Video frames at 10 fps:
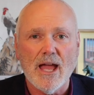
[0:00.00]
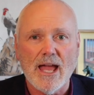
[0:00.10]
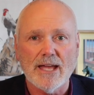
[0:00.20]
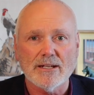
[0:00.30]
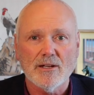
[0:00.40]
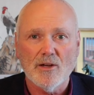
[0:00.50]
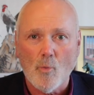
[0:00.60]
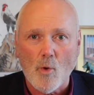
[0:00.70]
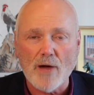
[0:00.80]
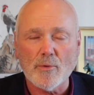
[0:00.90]
And
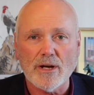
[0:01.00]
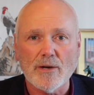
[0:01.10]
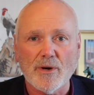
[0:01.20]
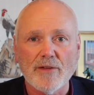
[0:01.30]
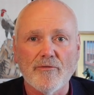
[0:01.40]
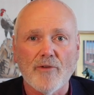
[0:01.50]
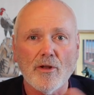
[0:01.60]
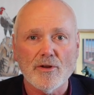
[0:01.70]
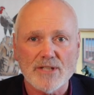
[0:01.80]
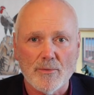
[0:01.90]
why would anybody
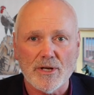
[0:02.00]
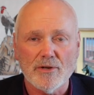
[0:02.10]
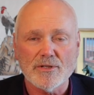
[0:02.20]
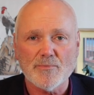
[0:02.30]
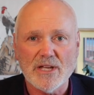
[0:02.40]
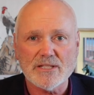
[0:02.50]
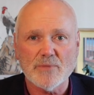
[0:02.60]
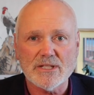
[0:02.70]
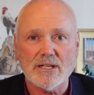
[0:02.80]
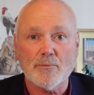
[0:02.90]
follow somebody who's
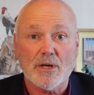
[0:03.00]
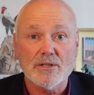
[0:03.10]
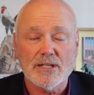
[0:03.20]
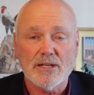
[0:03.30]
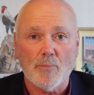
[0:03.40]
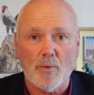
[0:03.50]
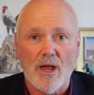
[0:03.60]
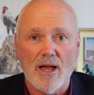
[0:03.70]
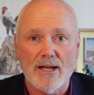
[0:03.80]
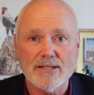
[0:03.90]
pessimistic? Because it
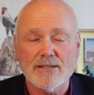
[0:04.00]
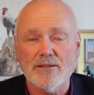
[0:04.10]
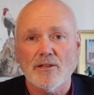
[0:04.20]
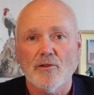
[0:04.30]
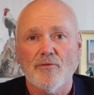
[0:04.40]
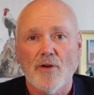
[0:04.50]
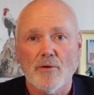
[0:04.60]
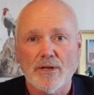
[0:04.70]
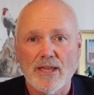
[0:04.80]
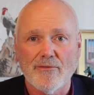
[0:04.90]
implies that you're
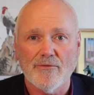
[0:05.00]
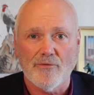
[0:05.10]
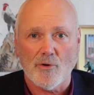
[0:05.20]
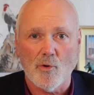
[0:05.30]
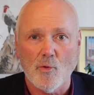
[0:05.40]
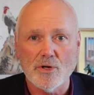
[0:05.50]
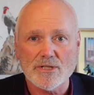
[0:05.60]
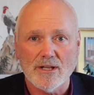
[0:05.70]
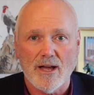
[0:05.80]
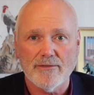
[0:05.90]
following them for a
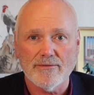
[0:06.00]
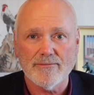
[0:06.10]
worse life.